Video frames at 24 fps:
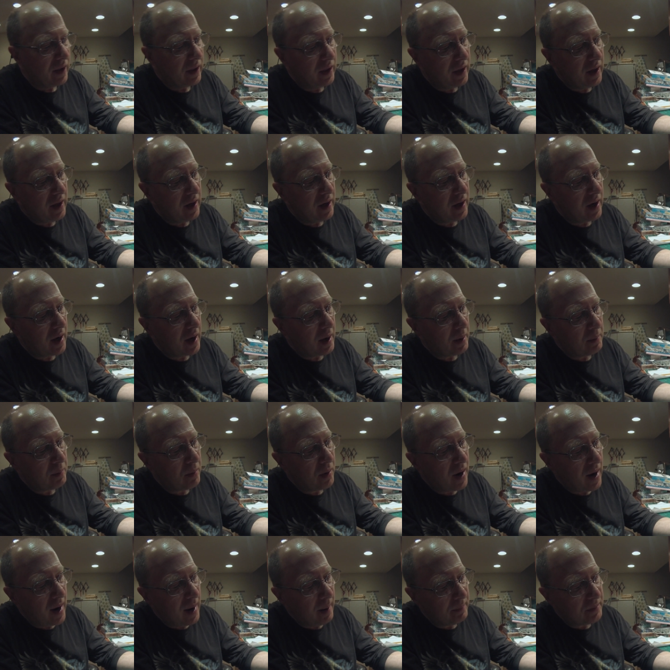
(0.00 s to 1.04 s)
The
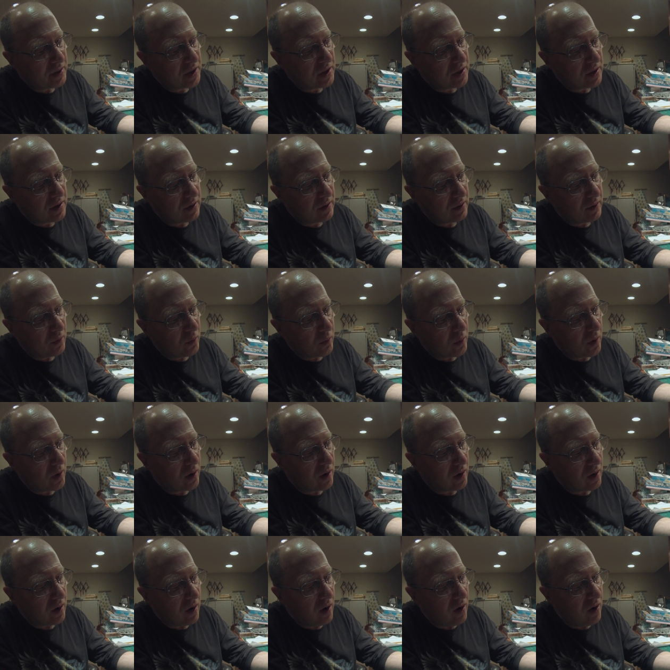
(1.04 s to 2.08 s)
props
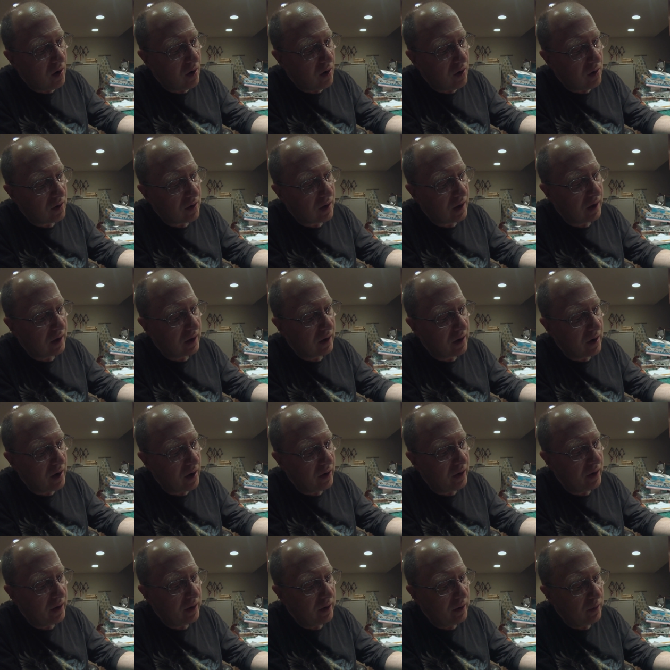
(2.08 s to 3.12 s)
were all clear
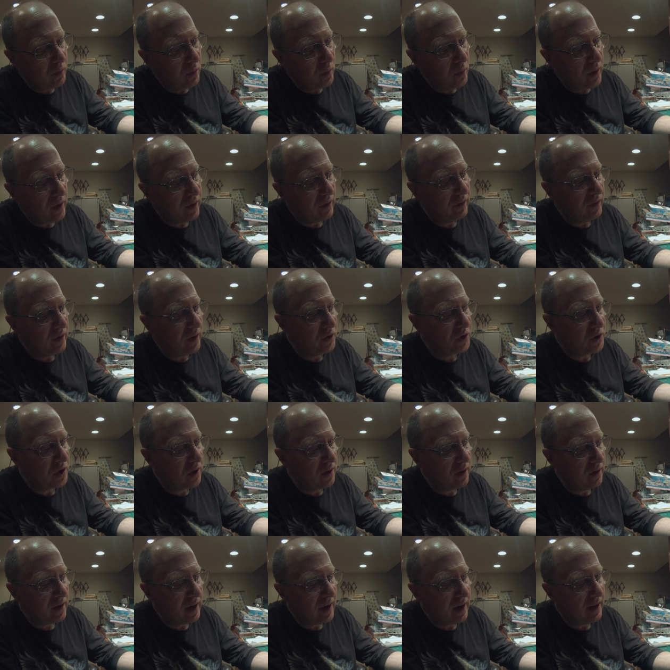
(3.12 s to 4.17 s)
coated with
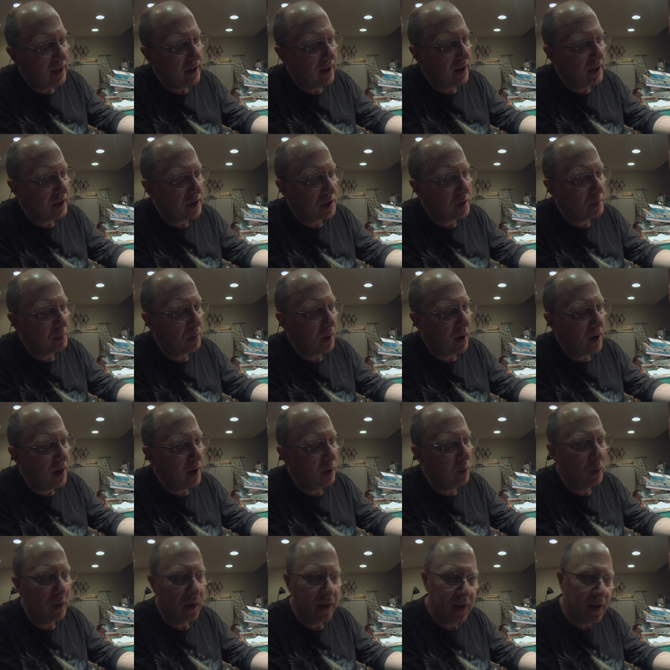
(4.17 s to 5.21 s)
Future and then sprayed
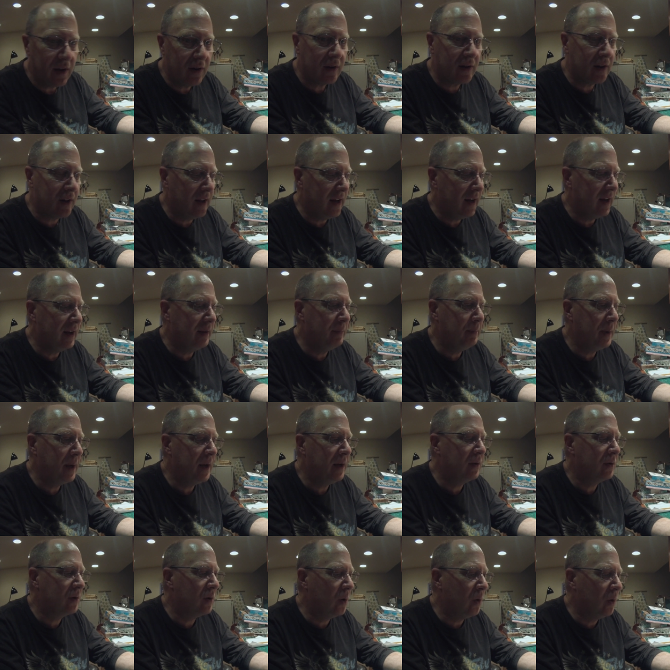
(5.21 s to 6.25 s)
with L-Clad
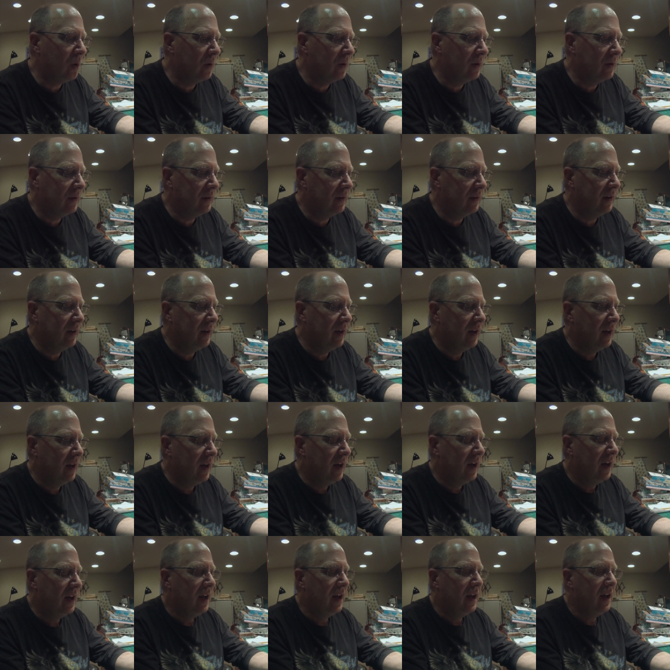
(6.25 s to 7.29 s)
Pale Gold.
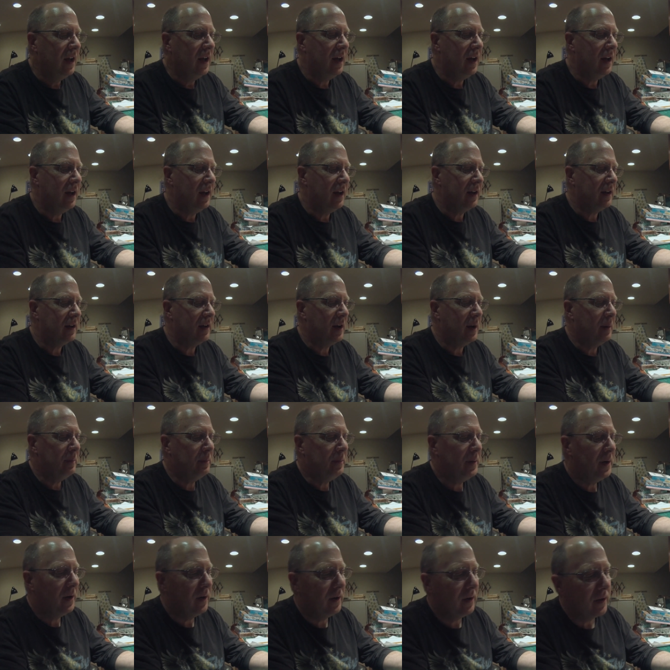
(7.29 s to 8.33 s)
Up
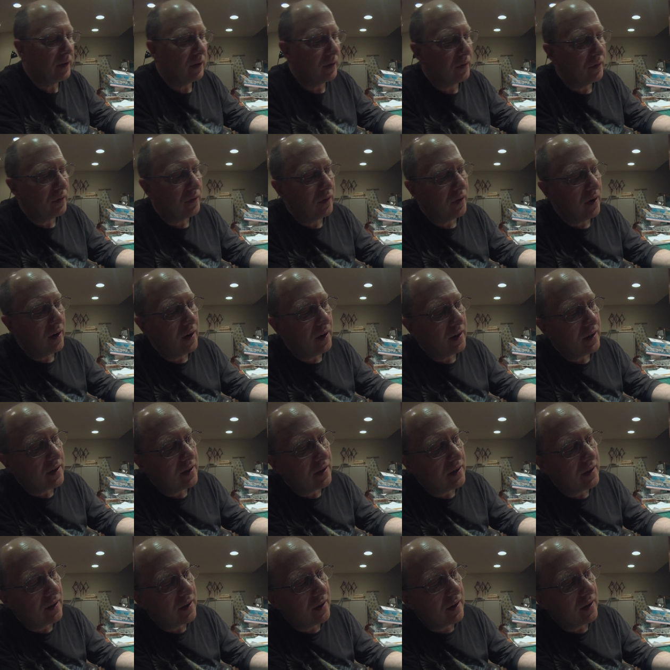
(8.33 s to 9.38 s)
here at the
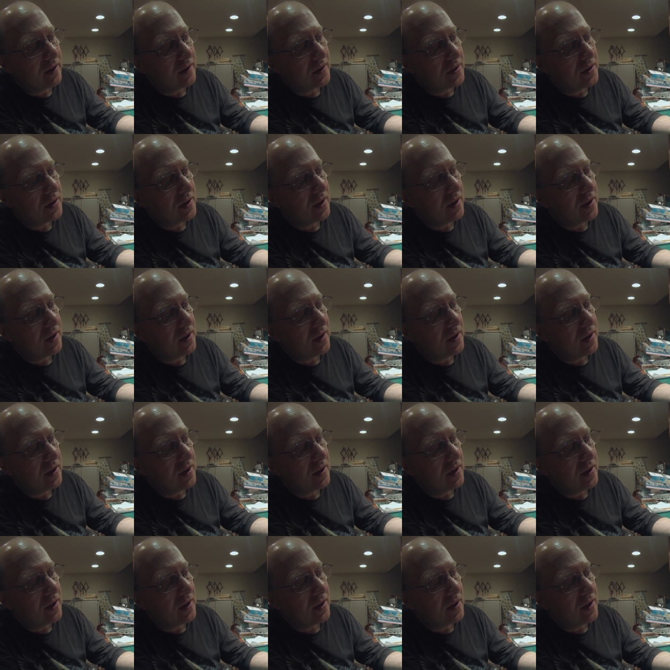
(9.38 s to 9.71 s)
front, there's